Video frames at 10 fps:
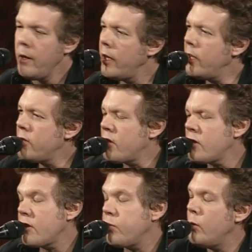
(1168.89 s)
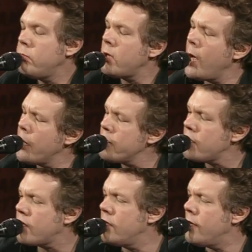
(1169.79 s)
He could just swoop down and
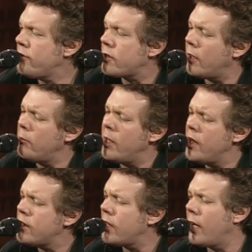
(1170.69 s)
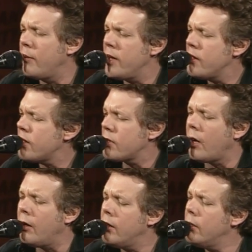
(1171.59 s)
sniff some anytime he
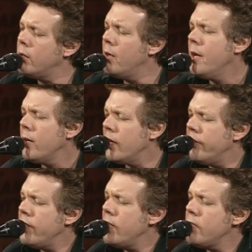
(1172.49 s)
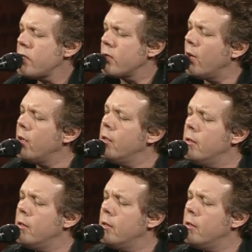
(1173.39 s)
saw, if he saw,